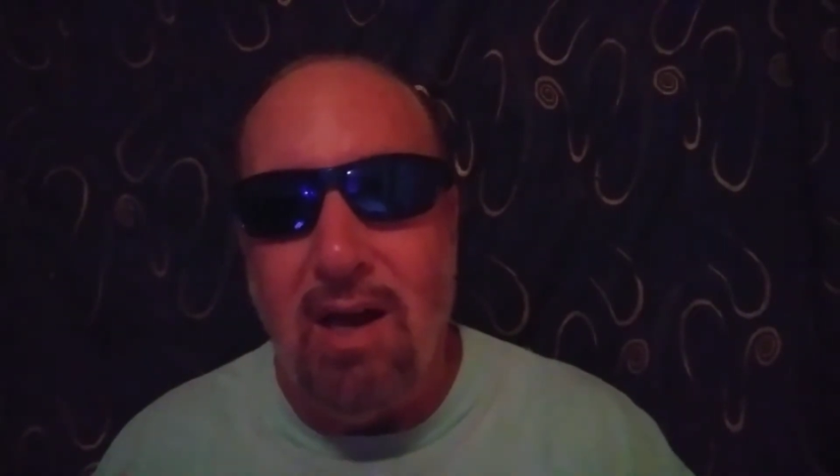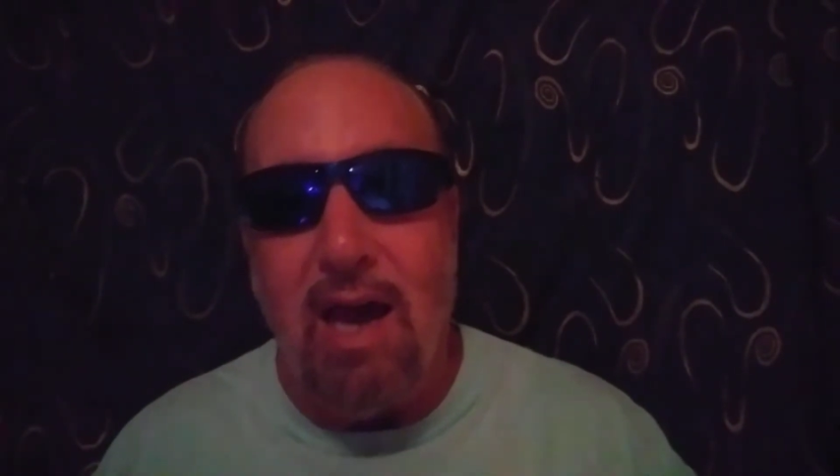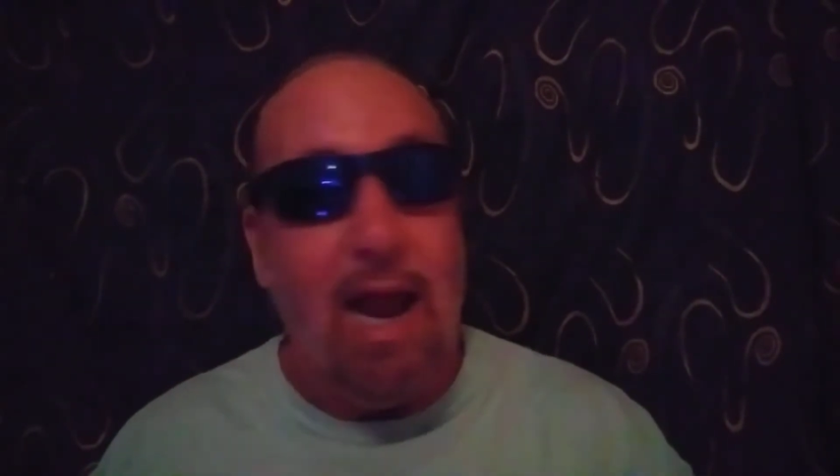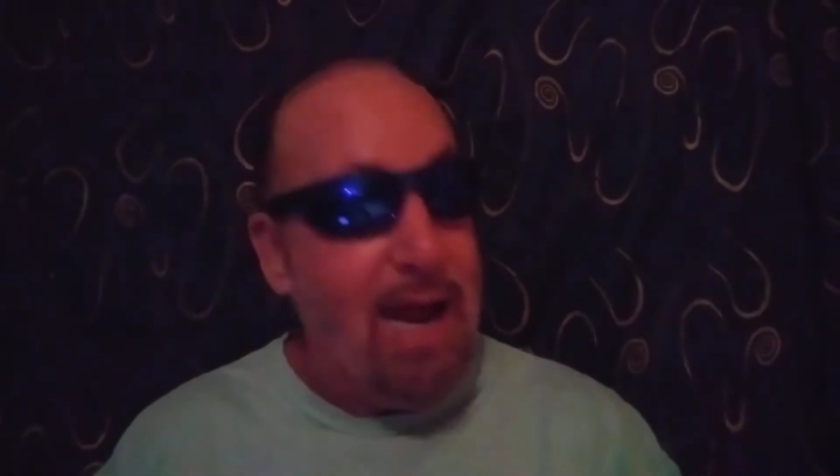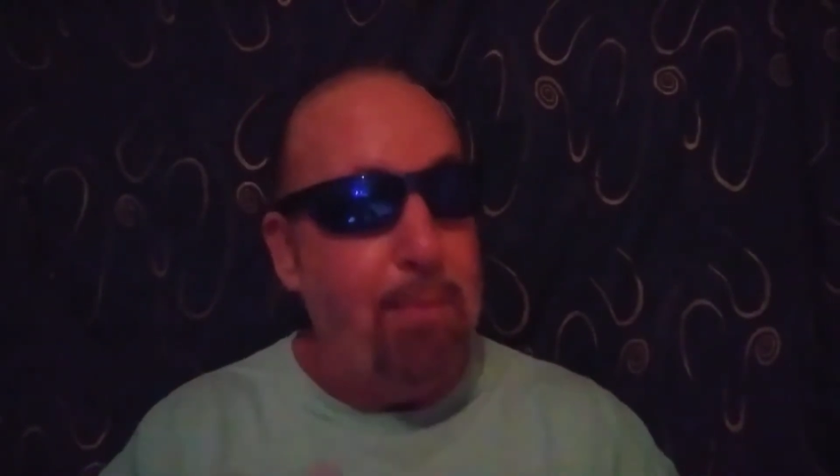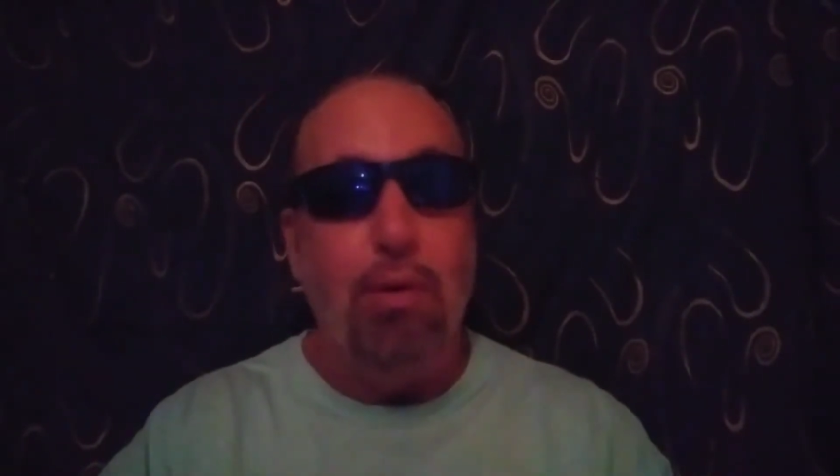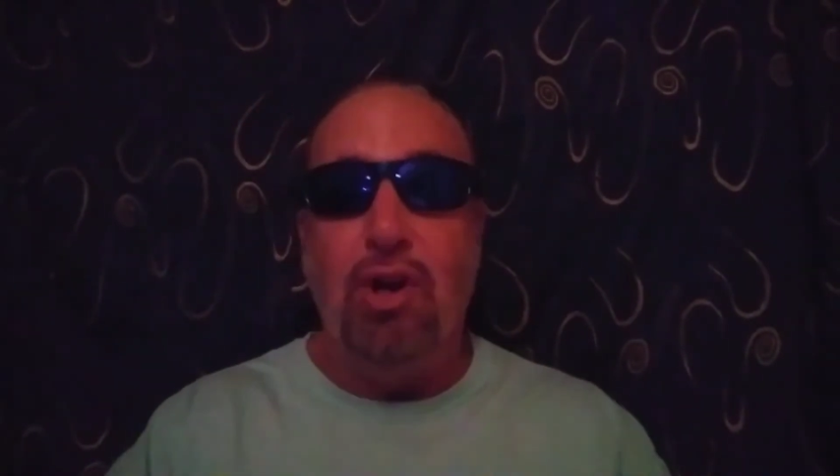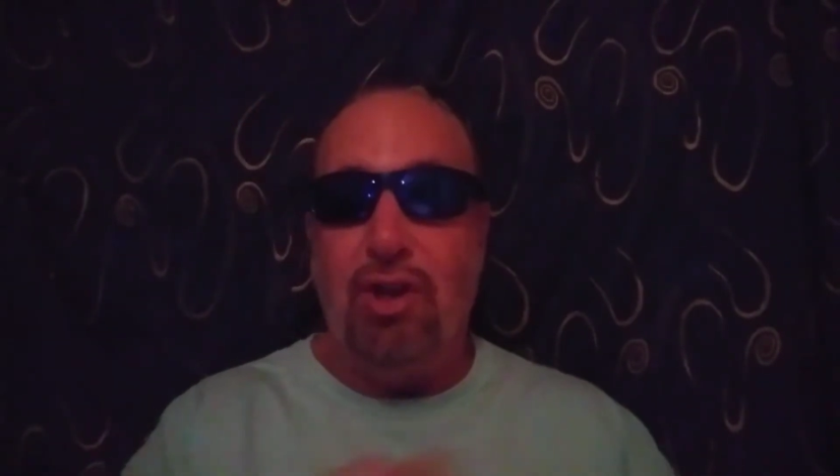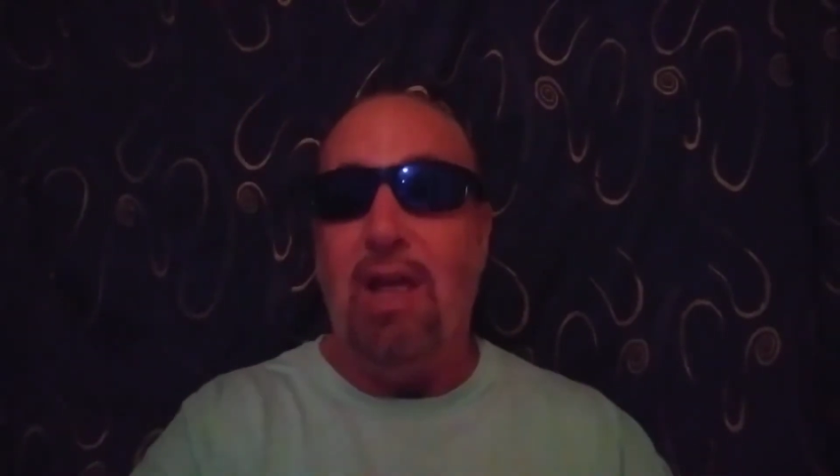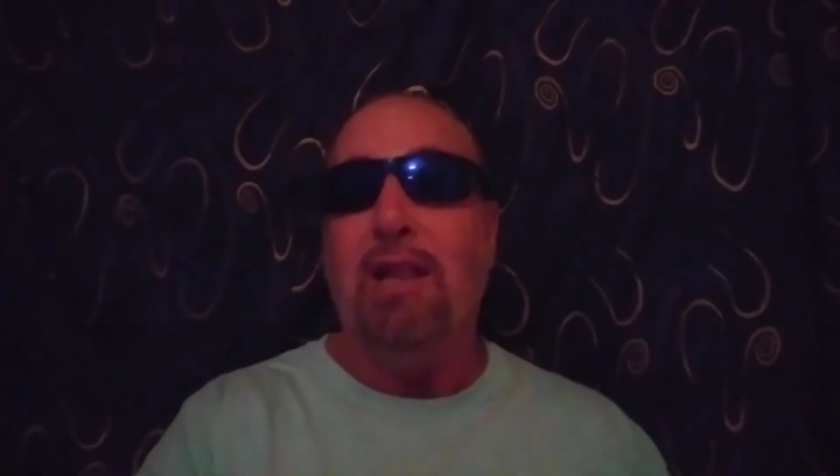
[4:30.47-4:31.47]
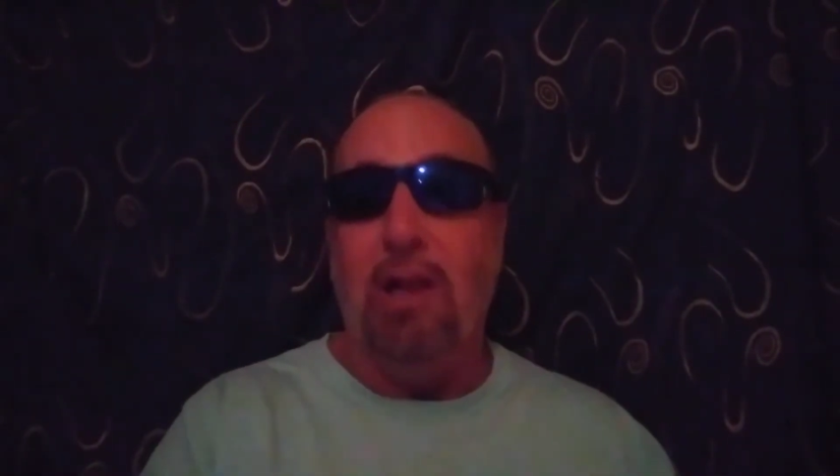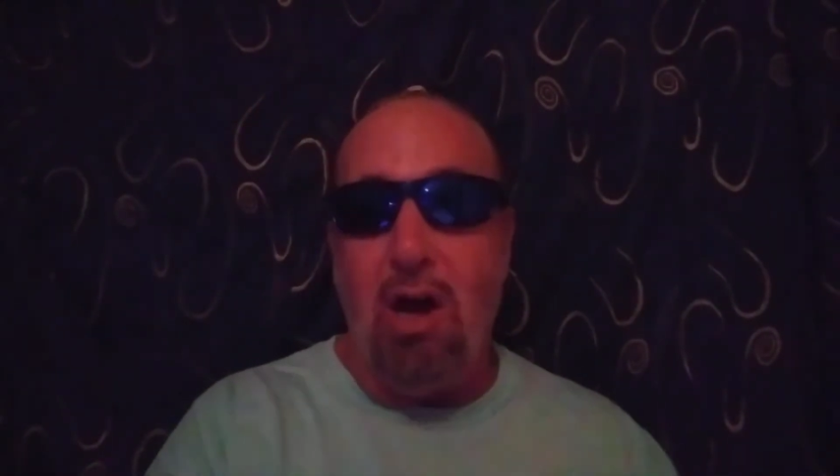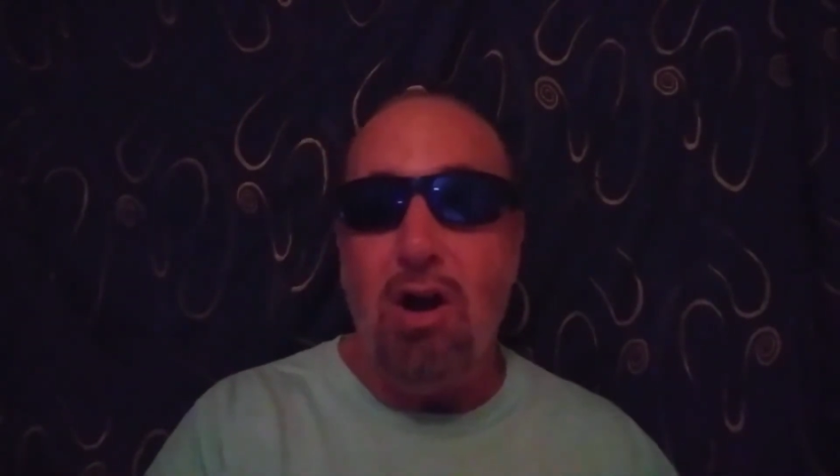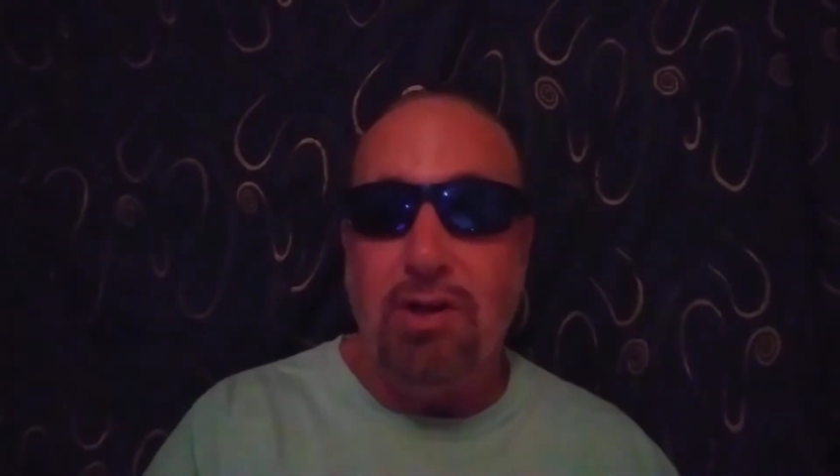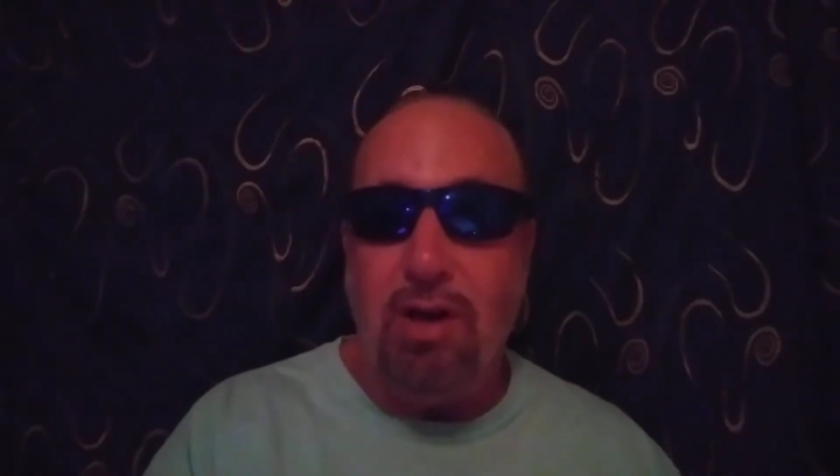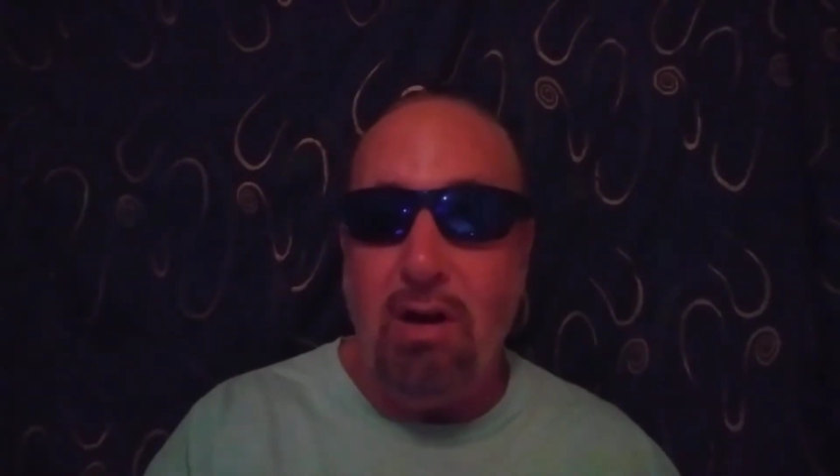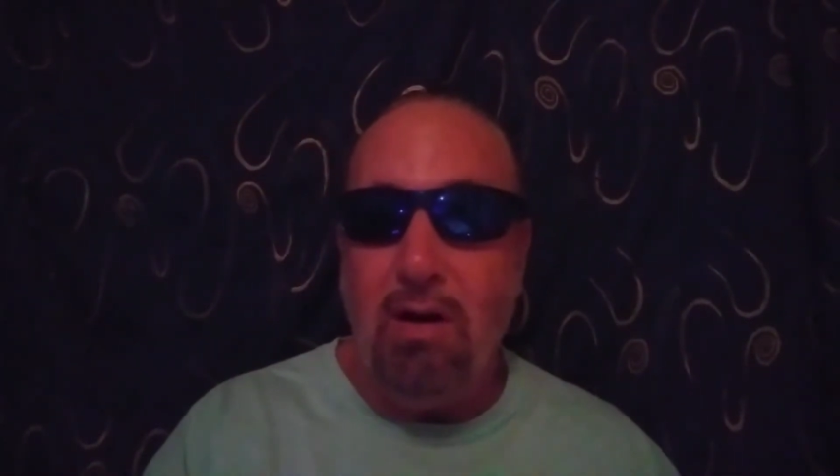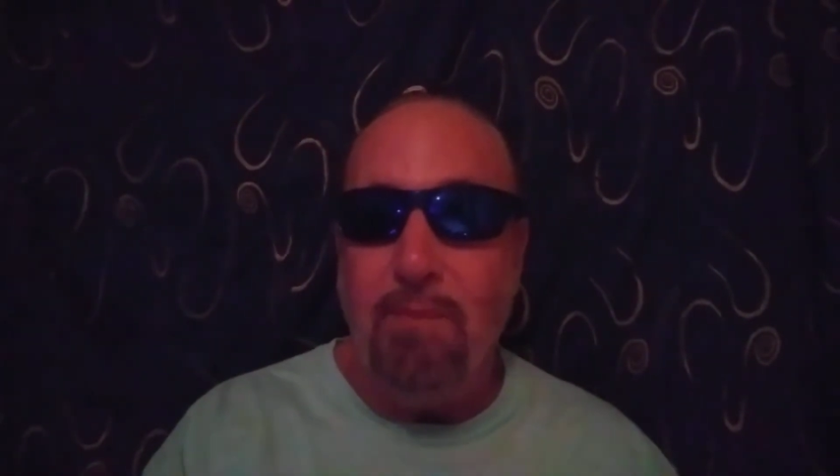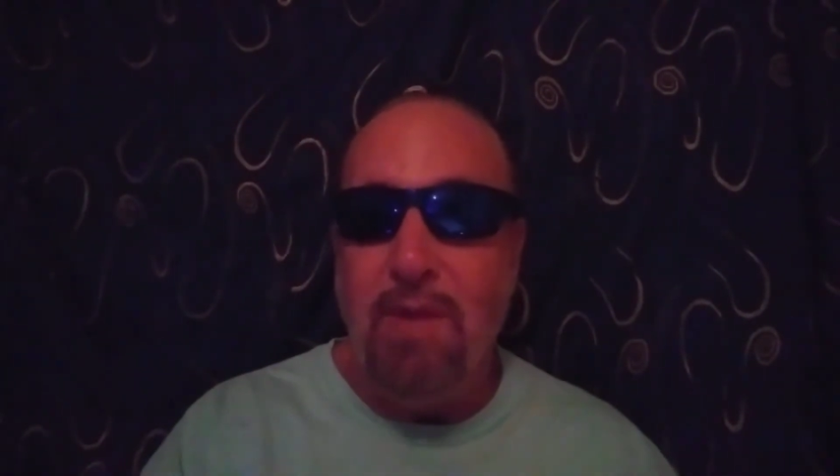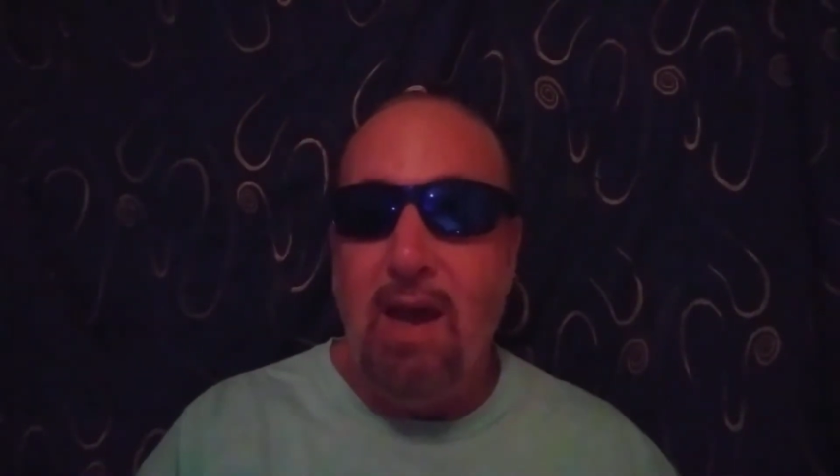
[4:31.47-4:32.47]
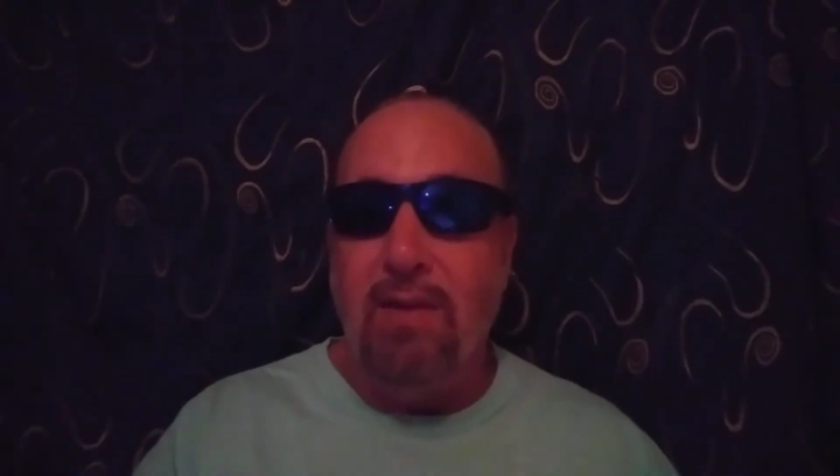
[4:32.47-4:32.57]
And I appreciate that in the long term,